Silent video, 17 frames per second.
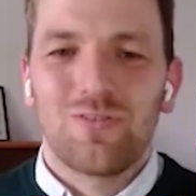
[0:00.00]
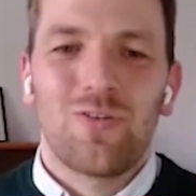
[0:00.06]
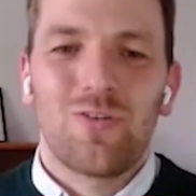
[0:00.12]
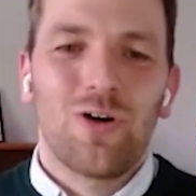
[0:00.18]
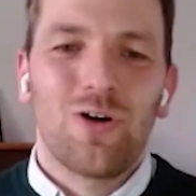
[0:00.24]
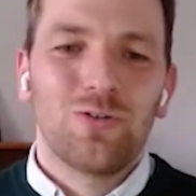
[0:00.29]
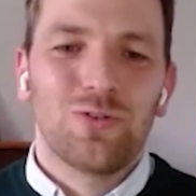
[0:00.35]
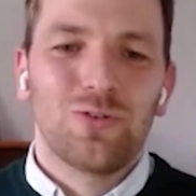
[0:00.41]

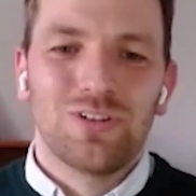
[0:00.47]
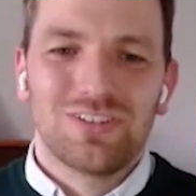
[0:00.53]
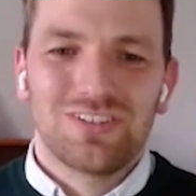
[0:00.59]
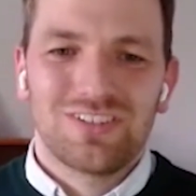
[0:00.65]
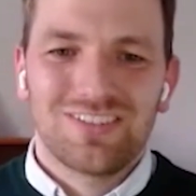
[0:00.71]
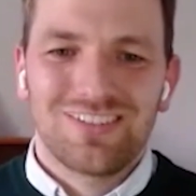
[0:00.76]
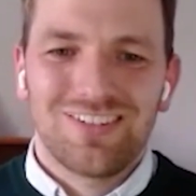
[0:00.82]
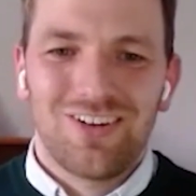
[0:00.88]

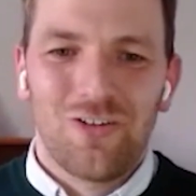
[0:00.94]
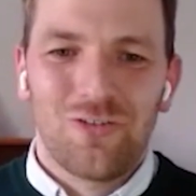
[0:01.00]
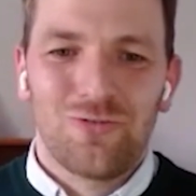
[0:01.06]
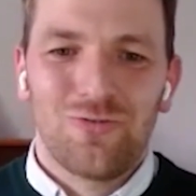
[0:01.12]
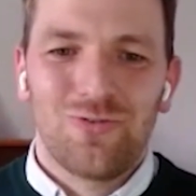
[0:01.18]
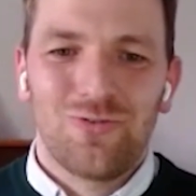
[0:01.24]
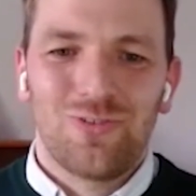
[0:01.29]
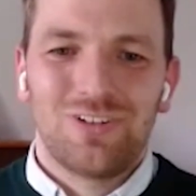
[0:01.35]

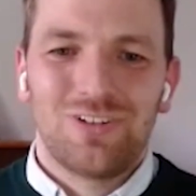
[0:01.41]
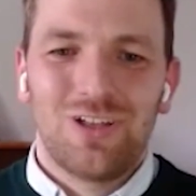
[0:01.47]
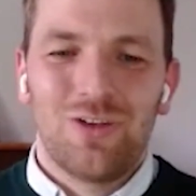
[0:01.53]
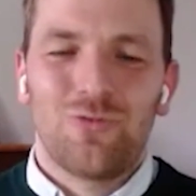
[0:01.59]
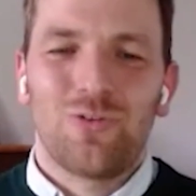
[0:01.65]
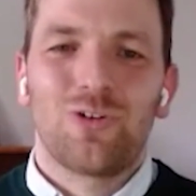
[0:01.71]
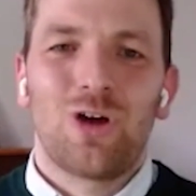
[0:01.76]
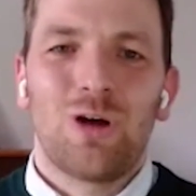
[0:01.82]
of
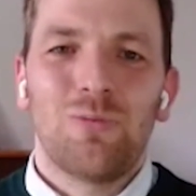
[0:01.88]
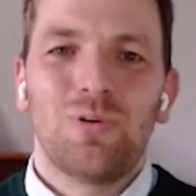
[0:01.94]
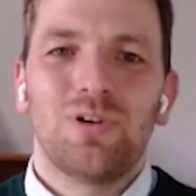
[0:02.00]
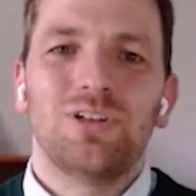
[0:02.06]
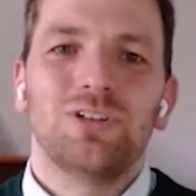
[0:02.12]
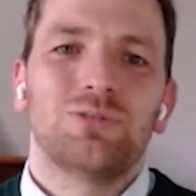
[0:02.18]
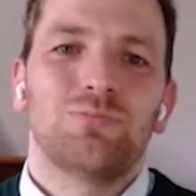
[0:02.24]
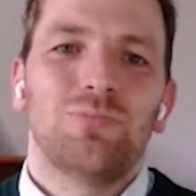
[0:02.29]
different
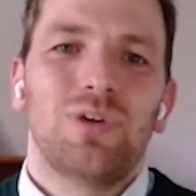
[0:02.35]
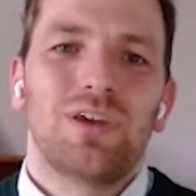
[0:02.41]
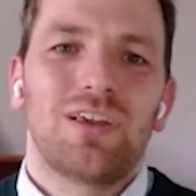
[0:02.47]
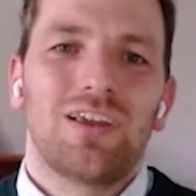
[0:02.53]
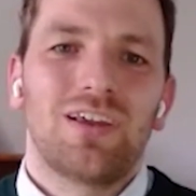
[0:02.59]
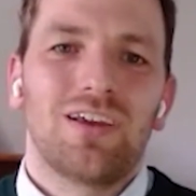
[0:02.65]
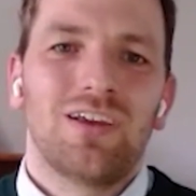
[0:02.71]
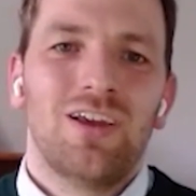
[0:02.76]
companies
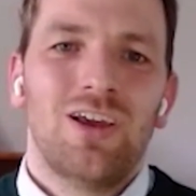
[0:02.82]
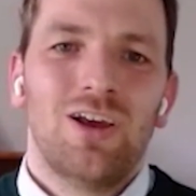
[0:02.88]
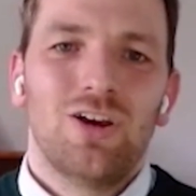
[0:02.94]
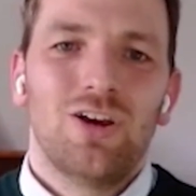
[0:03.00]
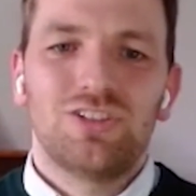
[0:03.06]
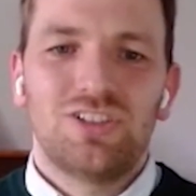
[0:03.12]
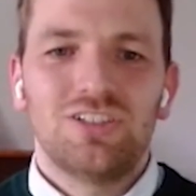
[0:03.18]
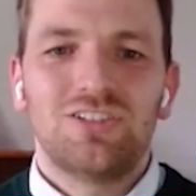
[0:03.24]
making
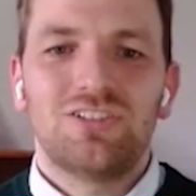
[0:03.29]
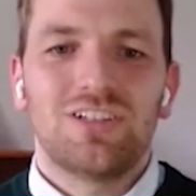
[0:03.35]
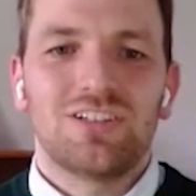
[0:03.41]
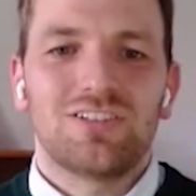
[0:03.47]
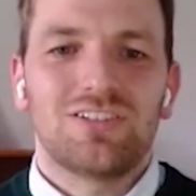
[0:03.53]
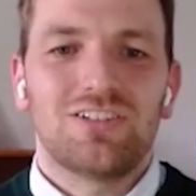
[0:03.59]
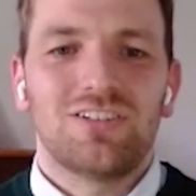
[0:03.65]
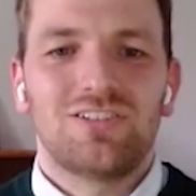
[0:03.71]

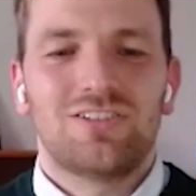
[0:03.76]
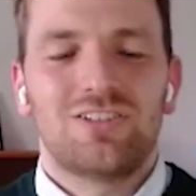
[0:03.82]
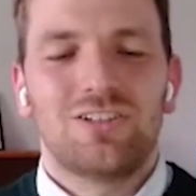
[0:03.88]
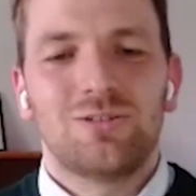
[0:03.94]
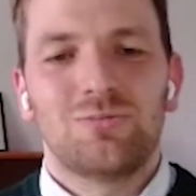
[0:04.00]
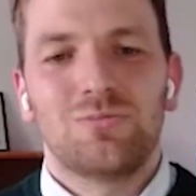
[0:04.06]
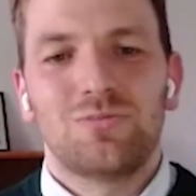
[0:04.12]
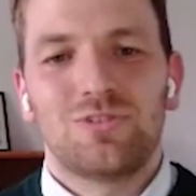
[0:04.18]
logistics
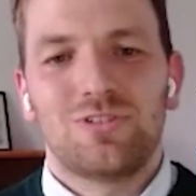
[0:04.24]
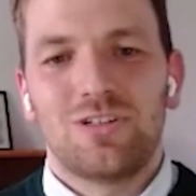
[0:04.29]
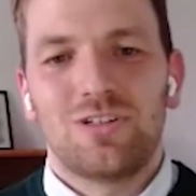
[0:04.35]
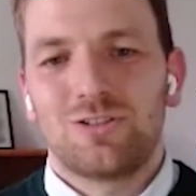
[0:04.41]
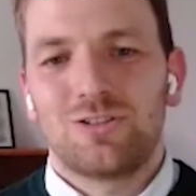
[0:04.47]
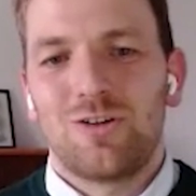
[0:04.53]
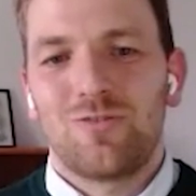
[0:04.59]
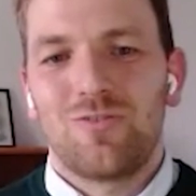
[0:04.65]
systems
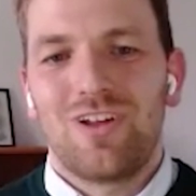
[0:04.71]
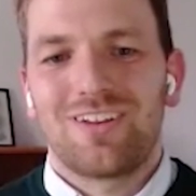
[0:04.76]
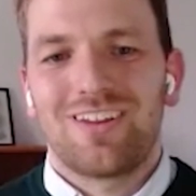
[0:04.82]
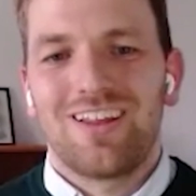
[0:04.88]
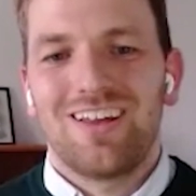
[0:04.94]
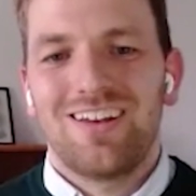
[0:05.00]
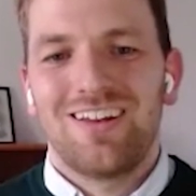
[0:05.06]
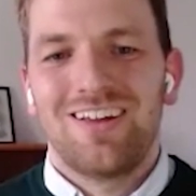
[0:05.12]
and stuff
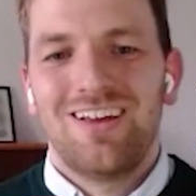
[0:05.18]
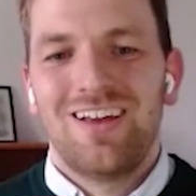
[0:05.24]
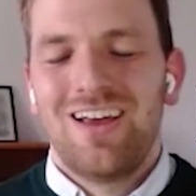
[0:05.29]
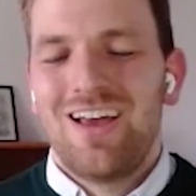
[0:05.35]
like that,